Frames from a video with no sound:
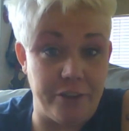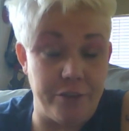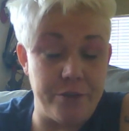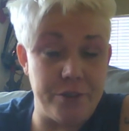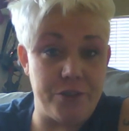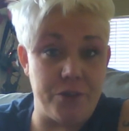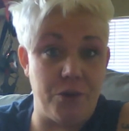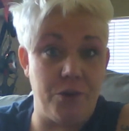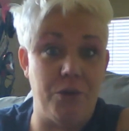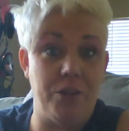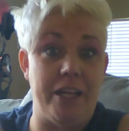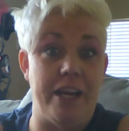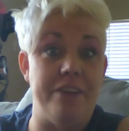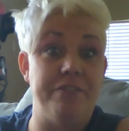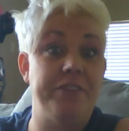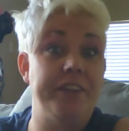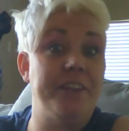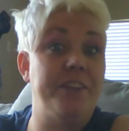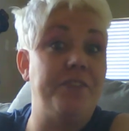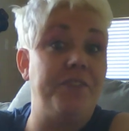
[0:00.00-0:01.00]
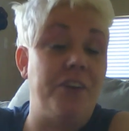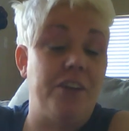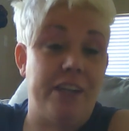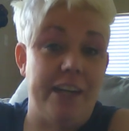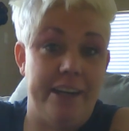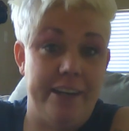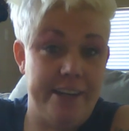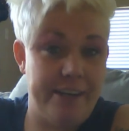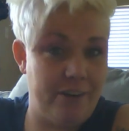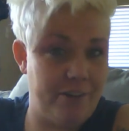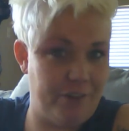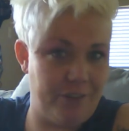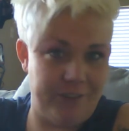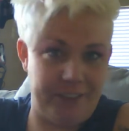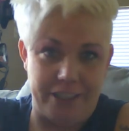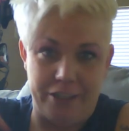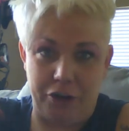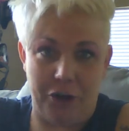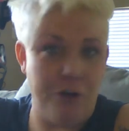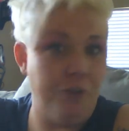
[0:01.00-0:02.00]
Louis their whole life. Get the fuck out of here. Don't
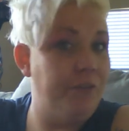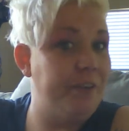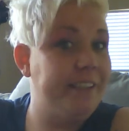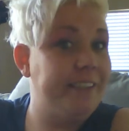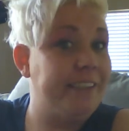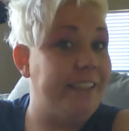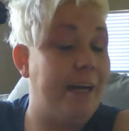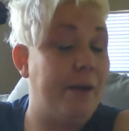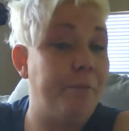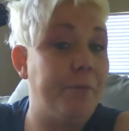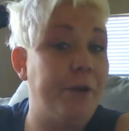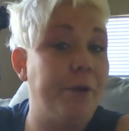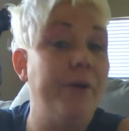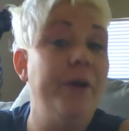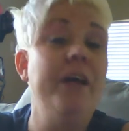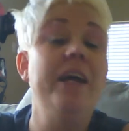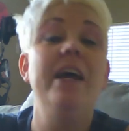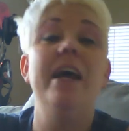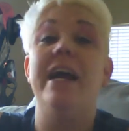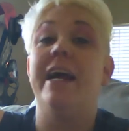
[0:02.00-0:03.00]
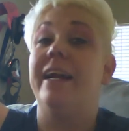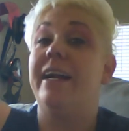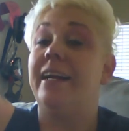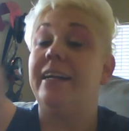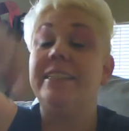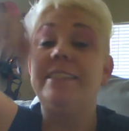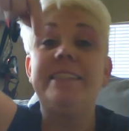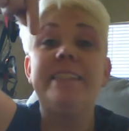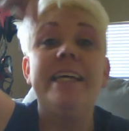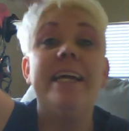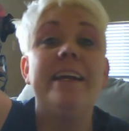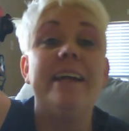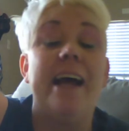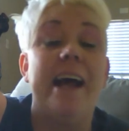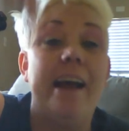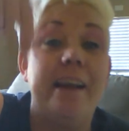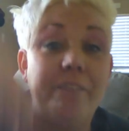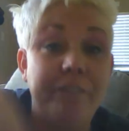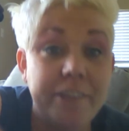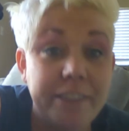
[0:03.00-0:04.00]
let COVID stop you. And honestly, out of
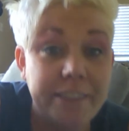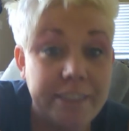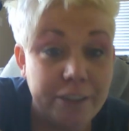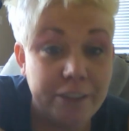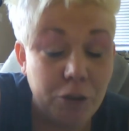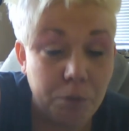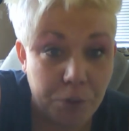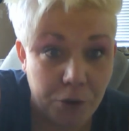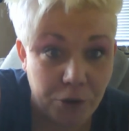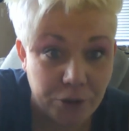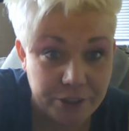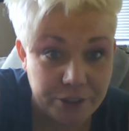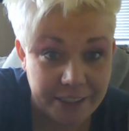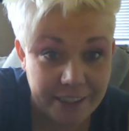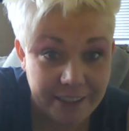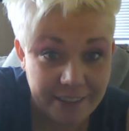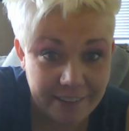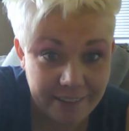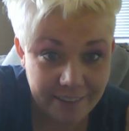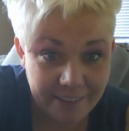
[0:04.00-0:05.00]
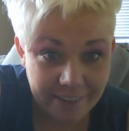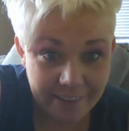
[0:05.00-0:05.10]
every single person,